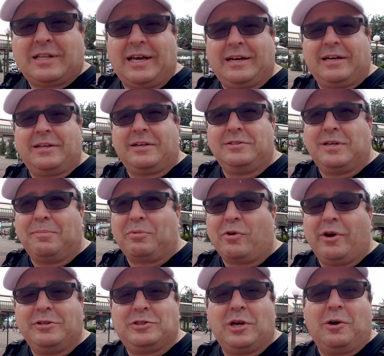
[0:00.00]
like uh, the
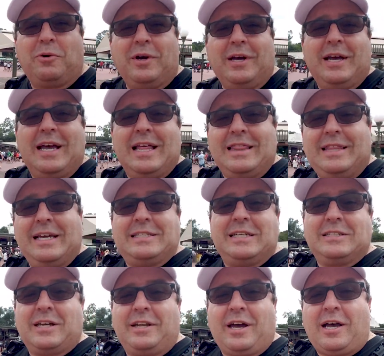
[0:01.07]
Contemporary. So this
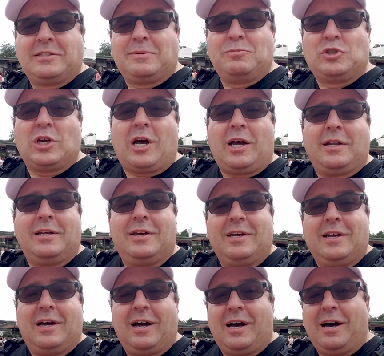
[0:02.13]
is an awesome shot.
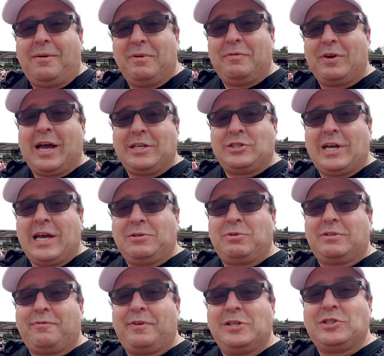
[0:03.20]
Um, if you got a chance
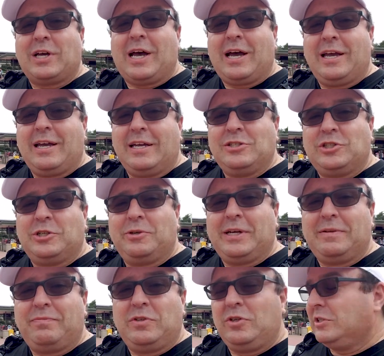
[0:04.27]
with the fisheye and shoot
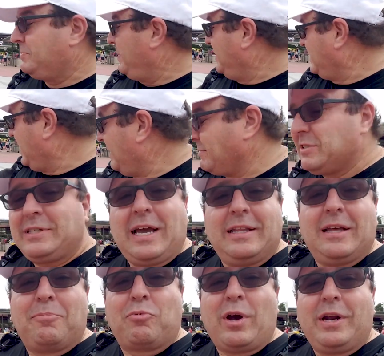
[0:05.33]
it, you just basically have to
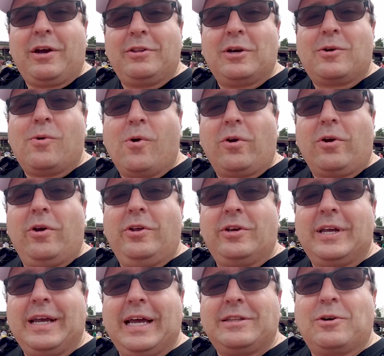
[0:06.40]
stand up right here in the corner and you
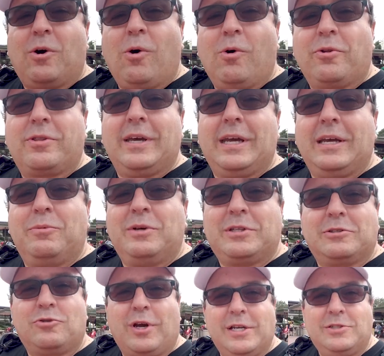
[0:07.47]
can get the whole thing with
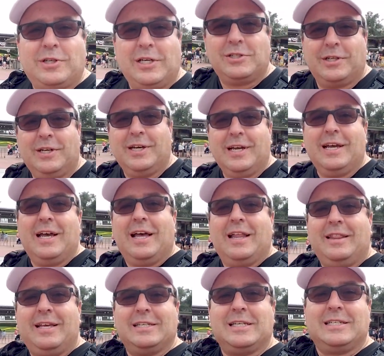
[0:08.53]
the train station.
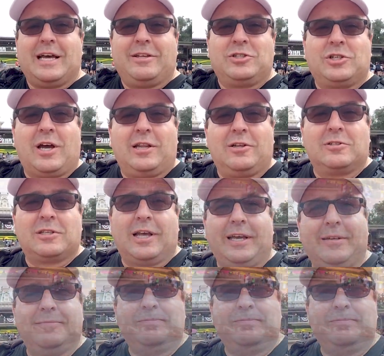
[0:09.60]
This is how the shot looks like.